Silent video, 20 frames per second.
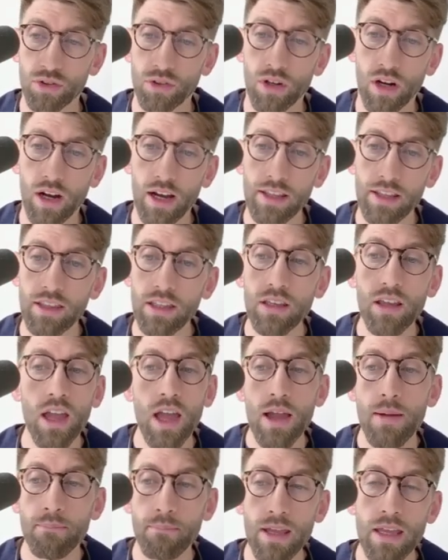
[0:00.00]
I think
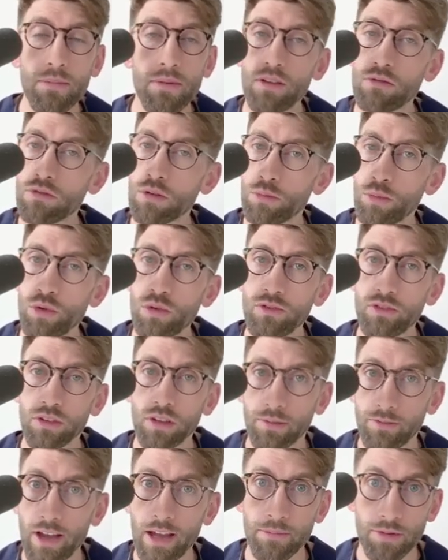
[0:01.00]
maybe the removal of
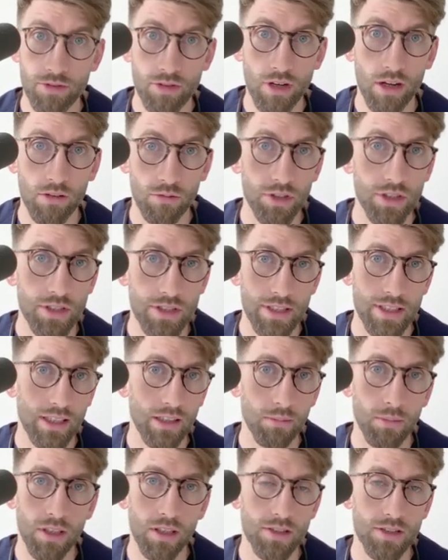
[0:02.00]
abstract reasoning
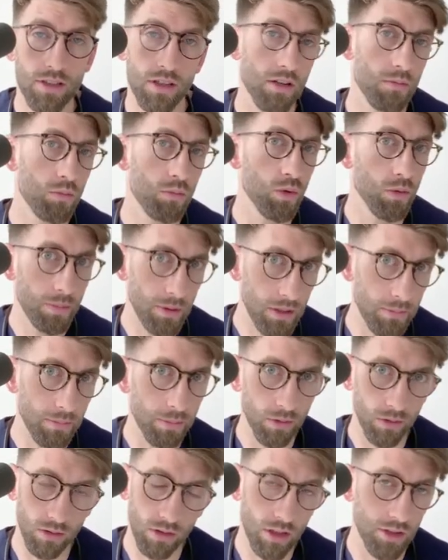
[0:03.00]
means that more people
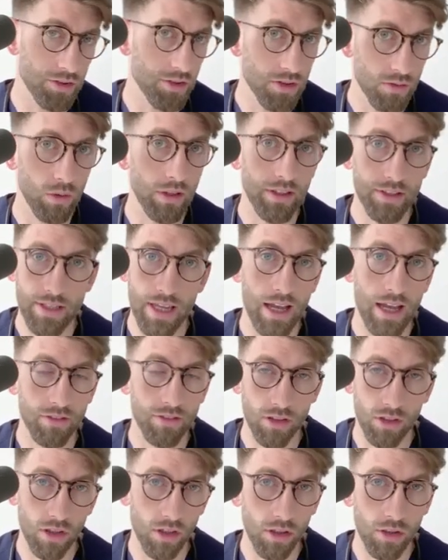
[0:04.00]
are just willing to have a
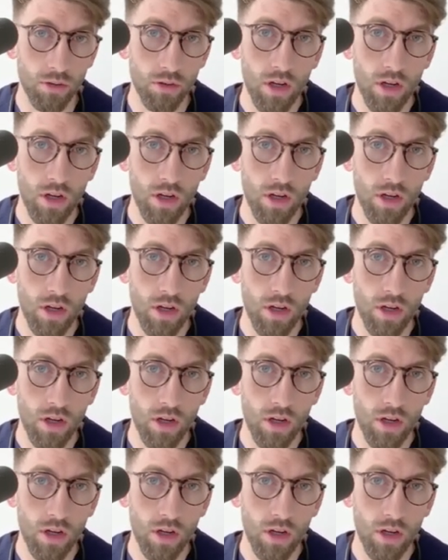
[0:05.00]
go.